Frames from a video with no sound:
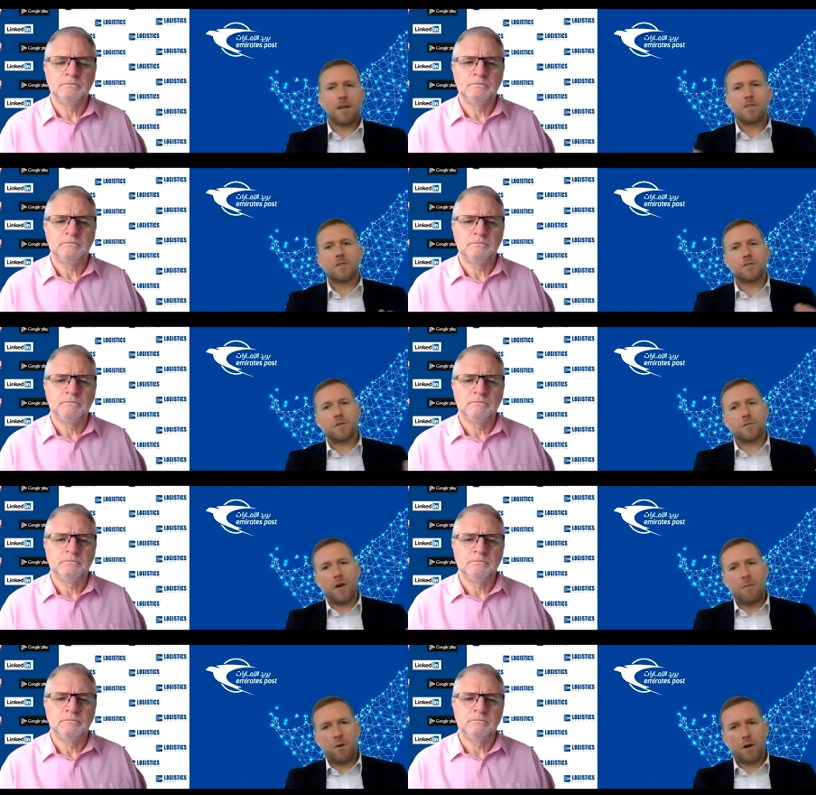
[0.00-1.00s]
Speaker 1: there's a, the
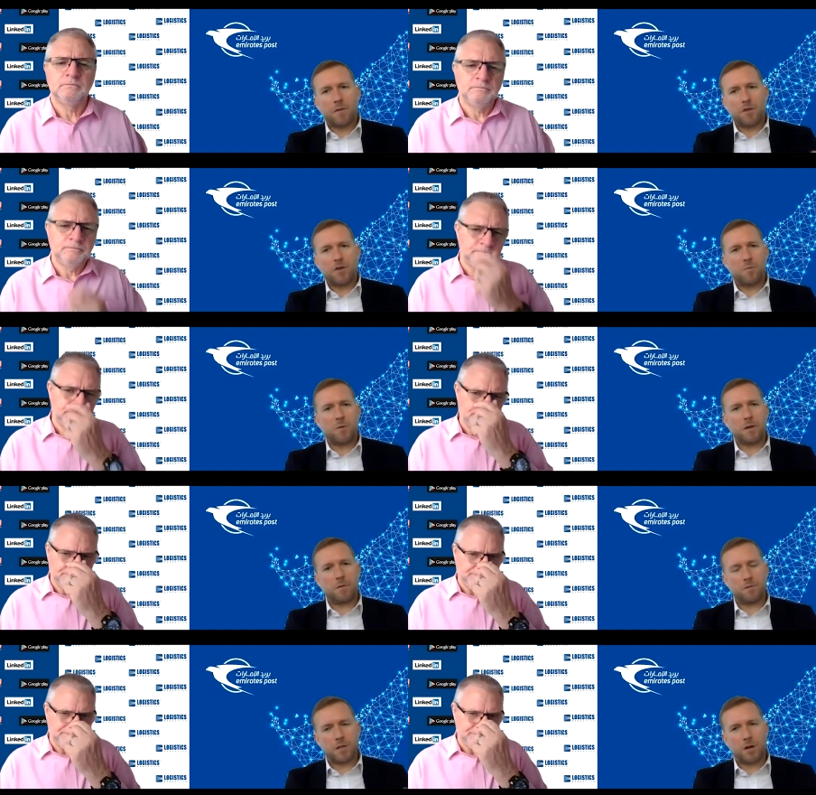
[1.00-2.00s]
framework of the
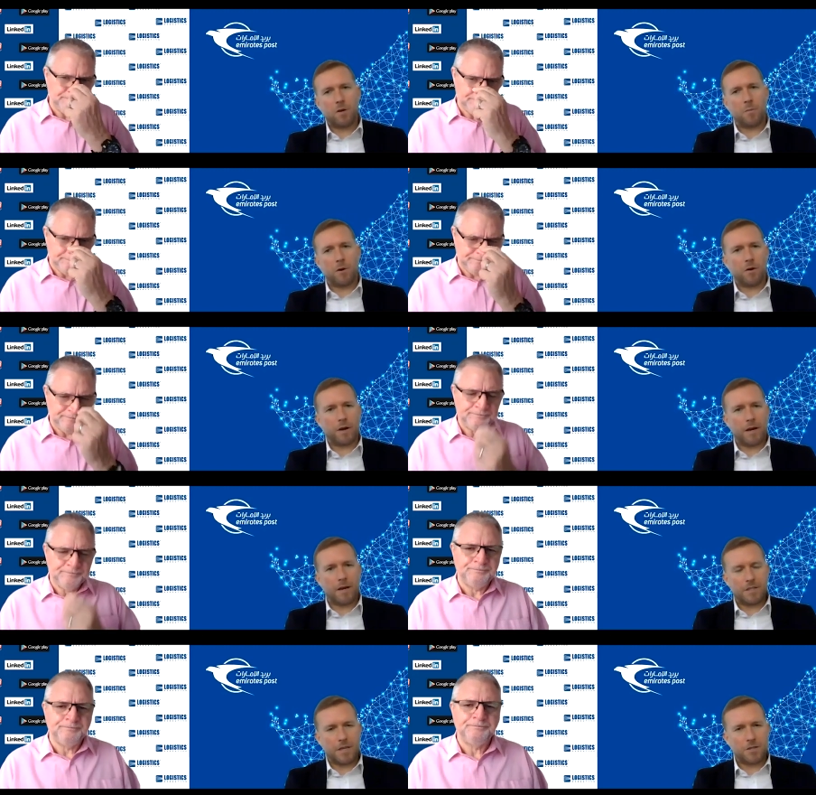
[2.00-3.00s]
UPU is a global
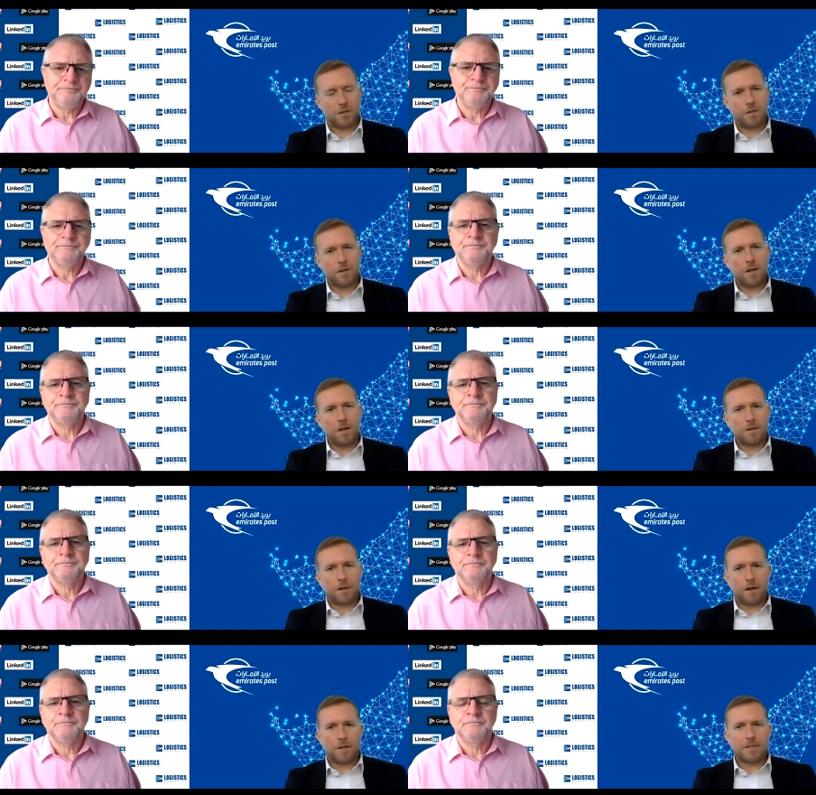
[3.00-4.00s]
organisation
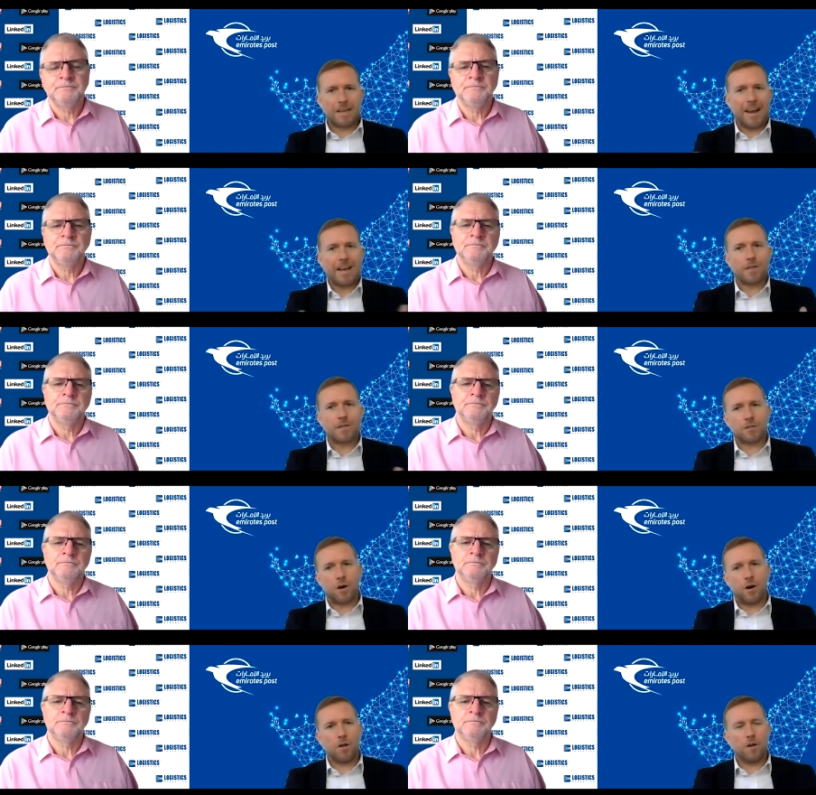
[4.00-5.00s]
that
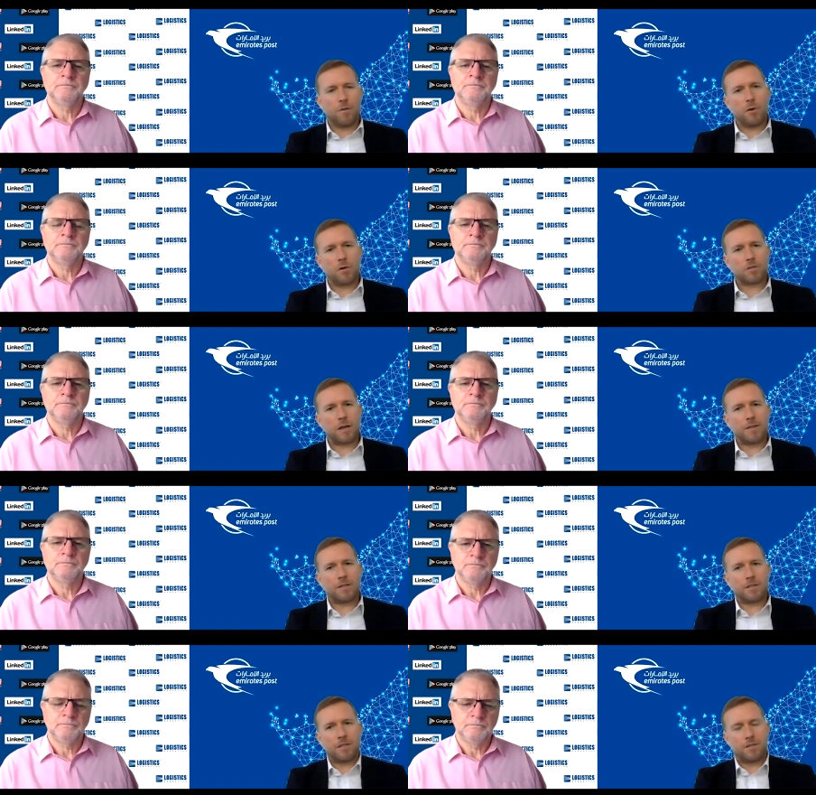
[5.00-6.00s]
connects all of the postal
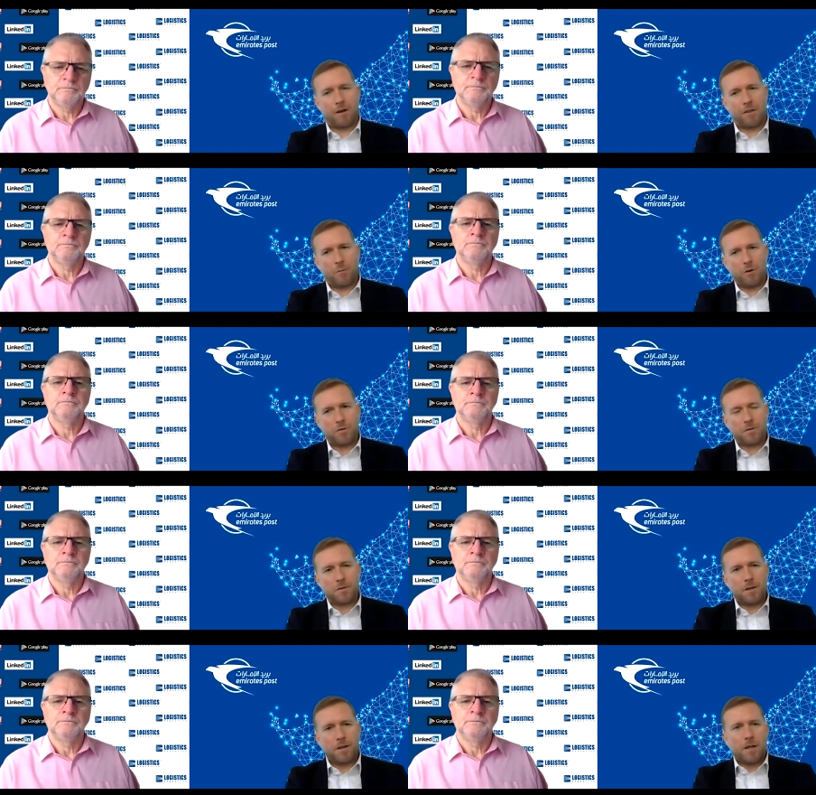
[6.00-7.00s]
entities around the world.
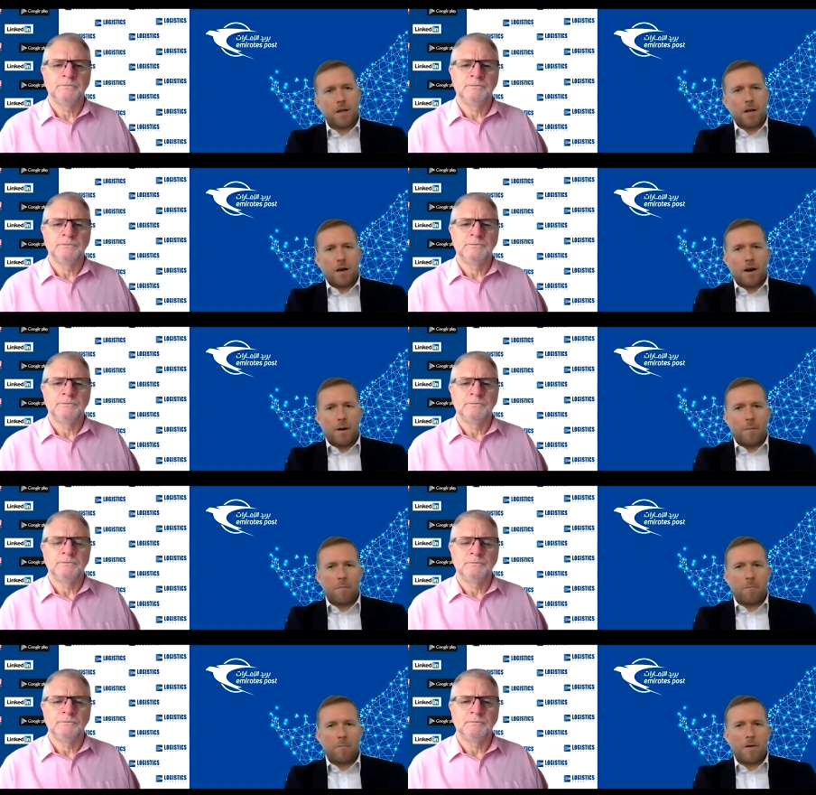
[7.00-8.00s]

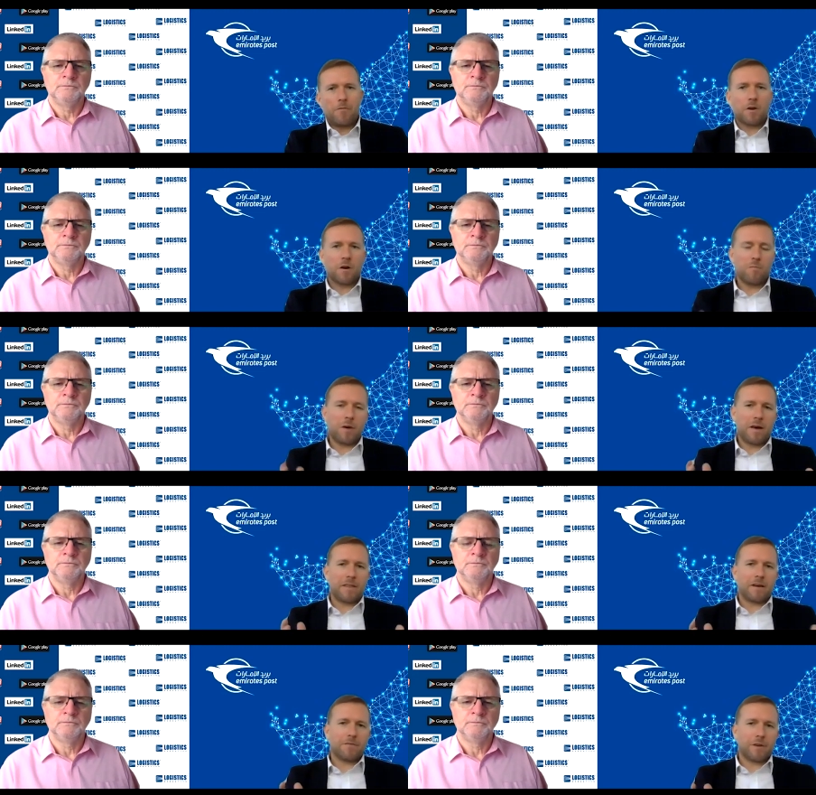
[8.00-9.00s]
Um, if you
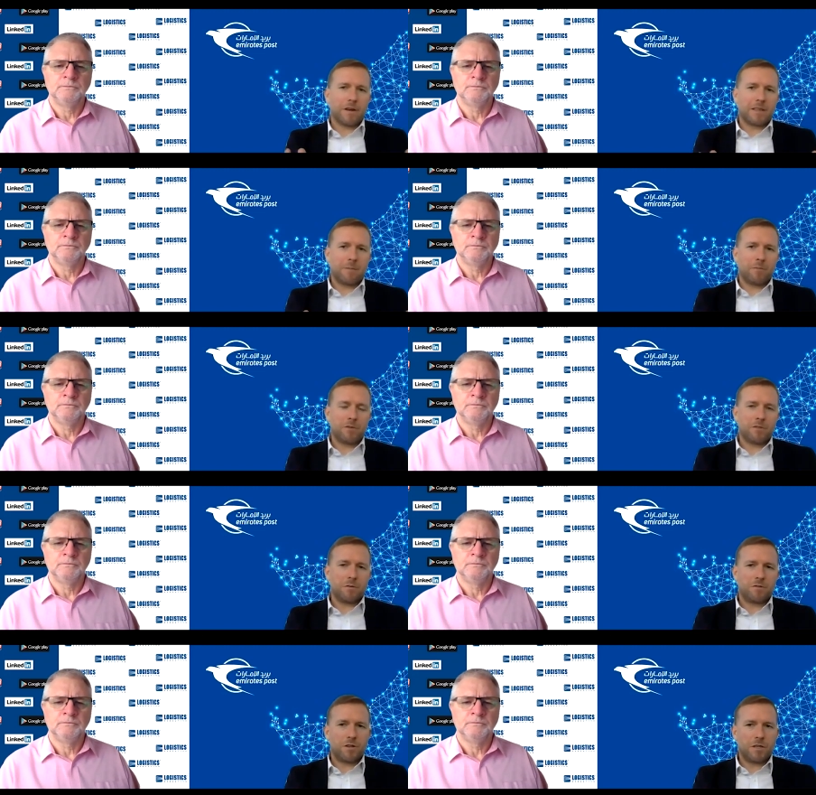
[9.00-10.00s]
compare that, for example,
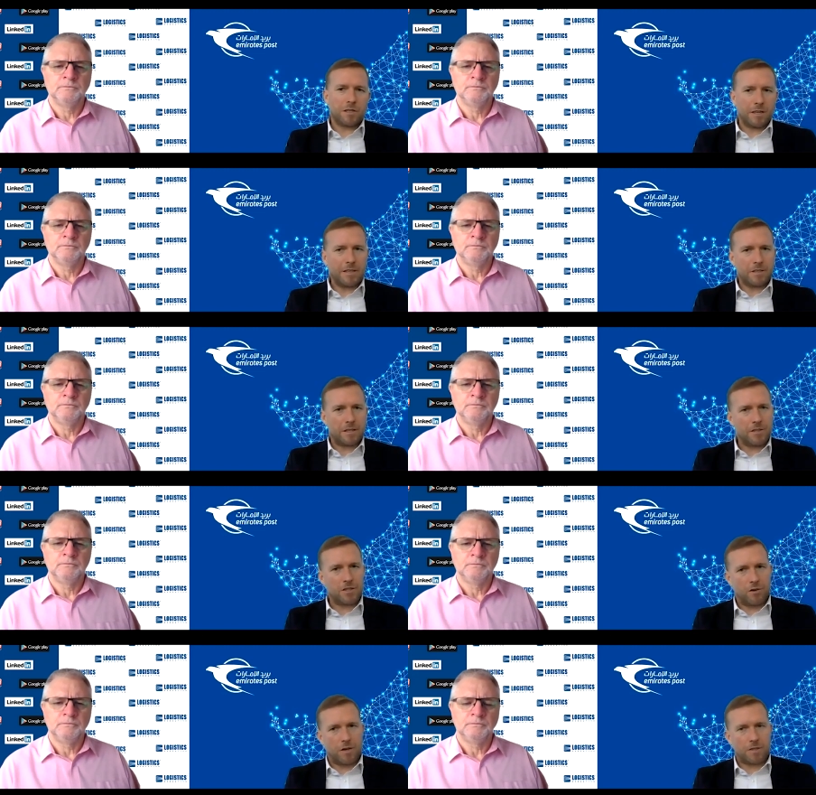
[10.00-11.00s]
to a traditional
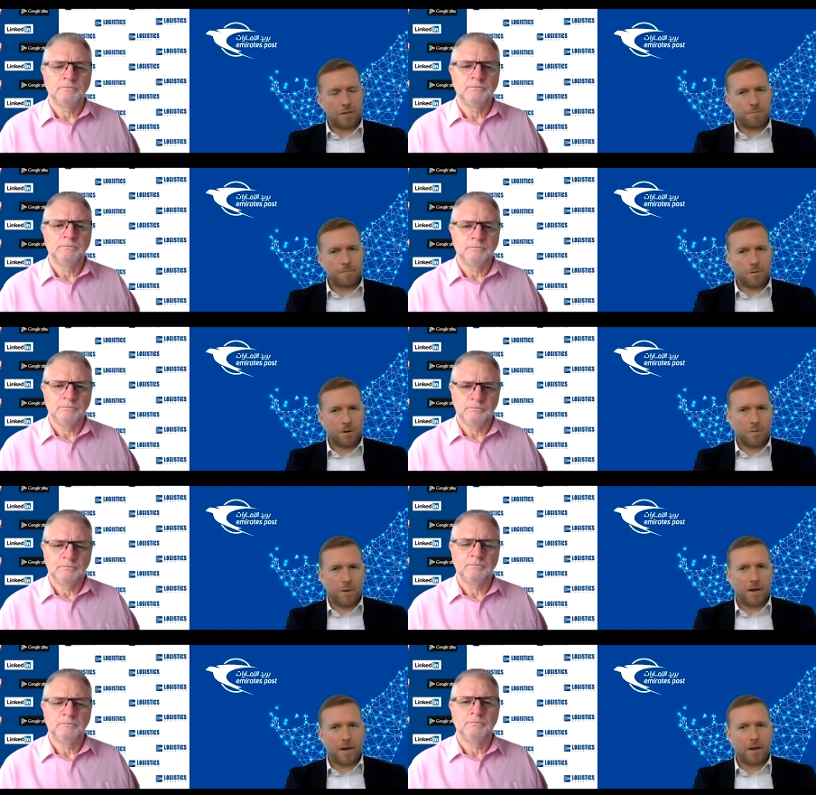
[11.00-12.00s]
integrator, one of the
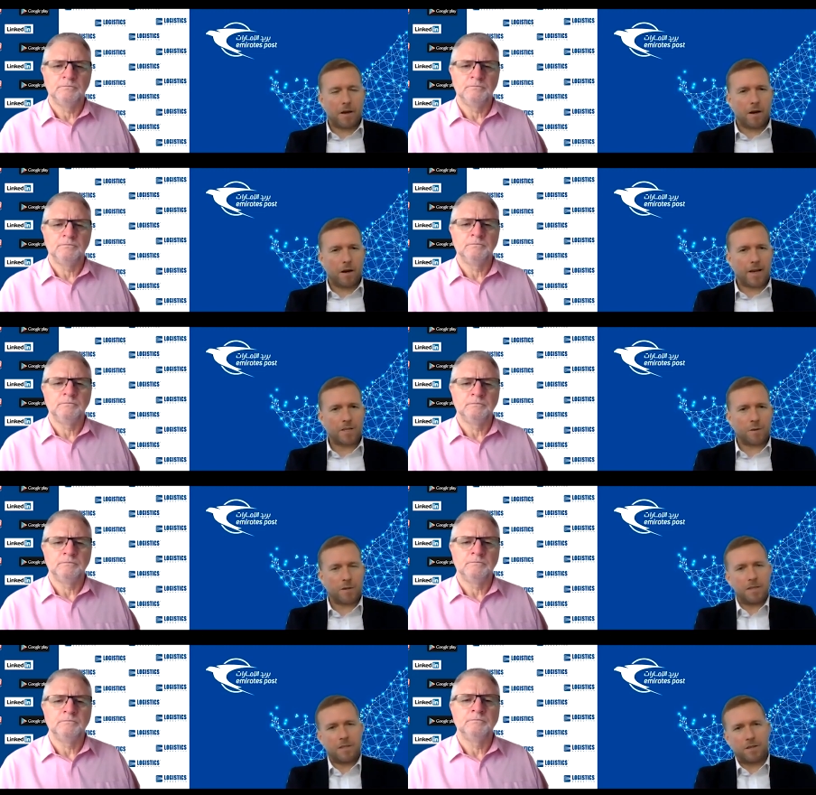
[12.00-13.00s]
big uh,
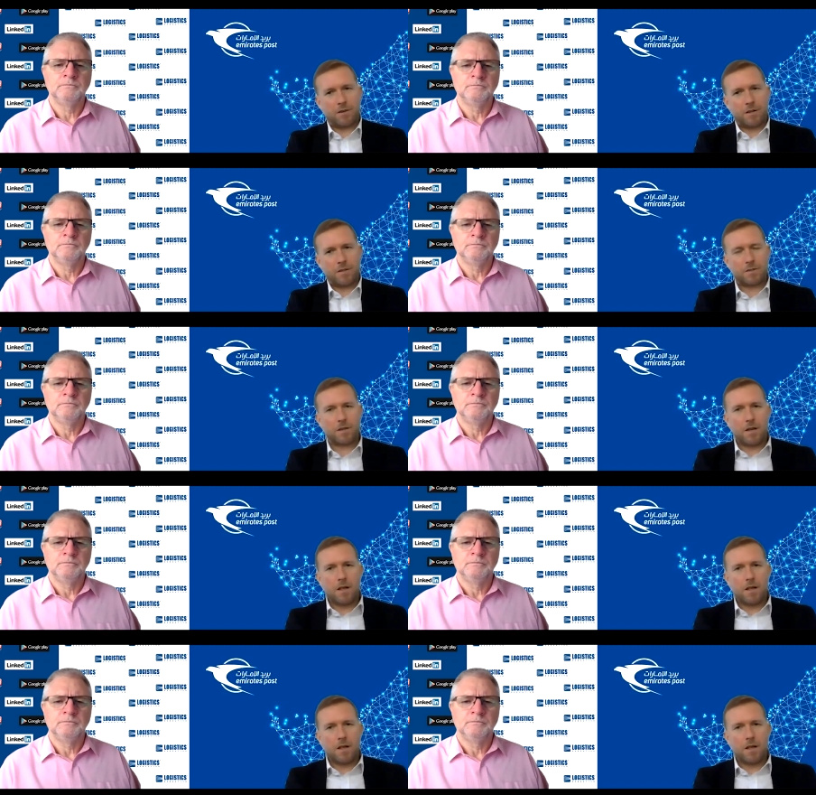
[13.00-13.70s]
express integrators,